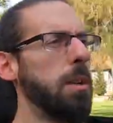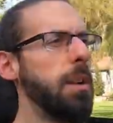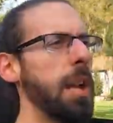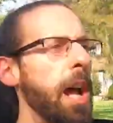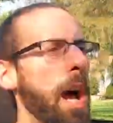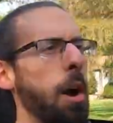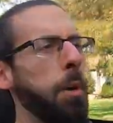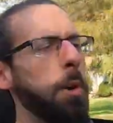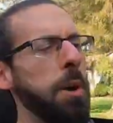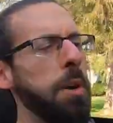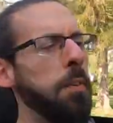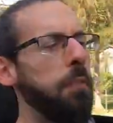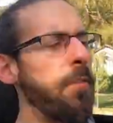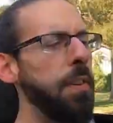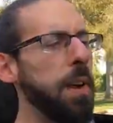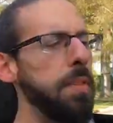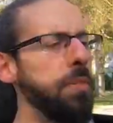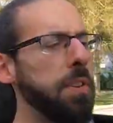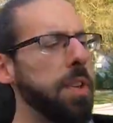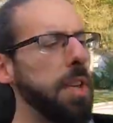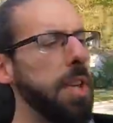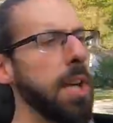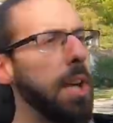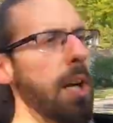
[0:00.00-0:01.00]
Now we're in
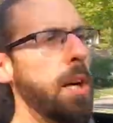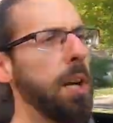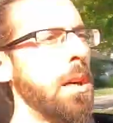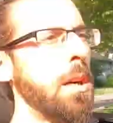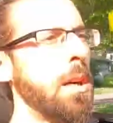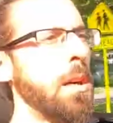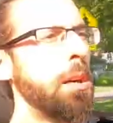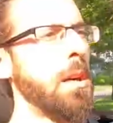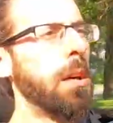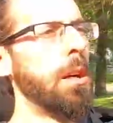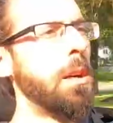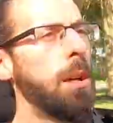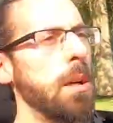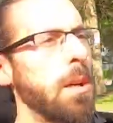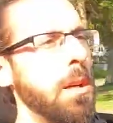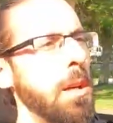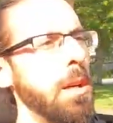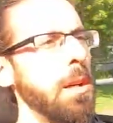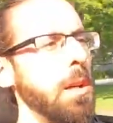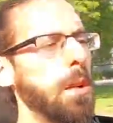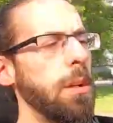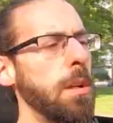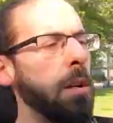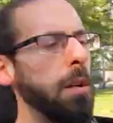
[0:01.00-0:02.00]
fifth gear
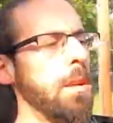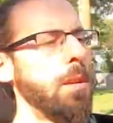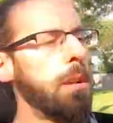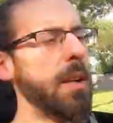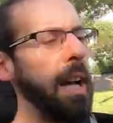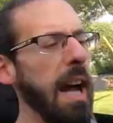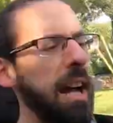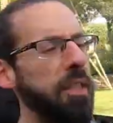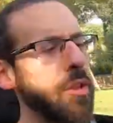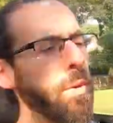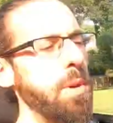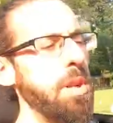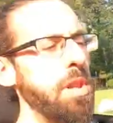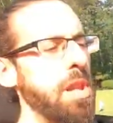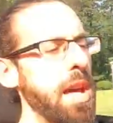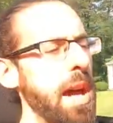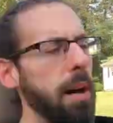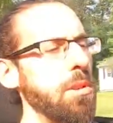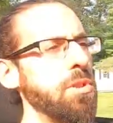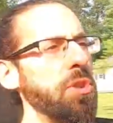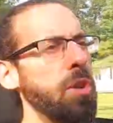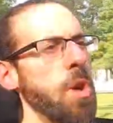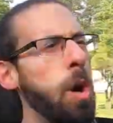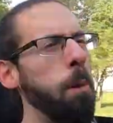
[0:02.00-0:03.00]
at
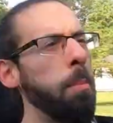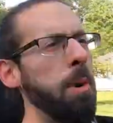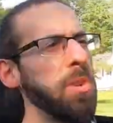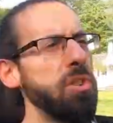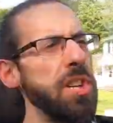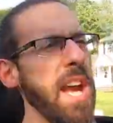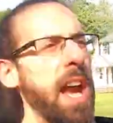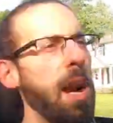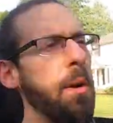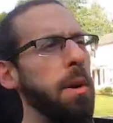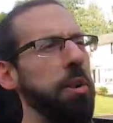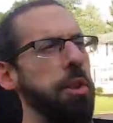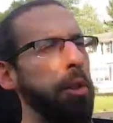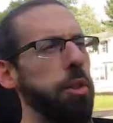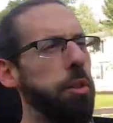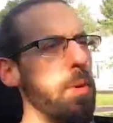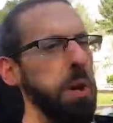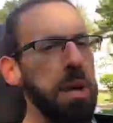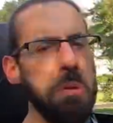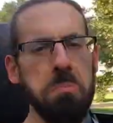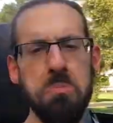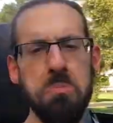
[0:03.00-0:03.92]
3,000 almost, a hair under 3.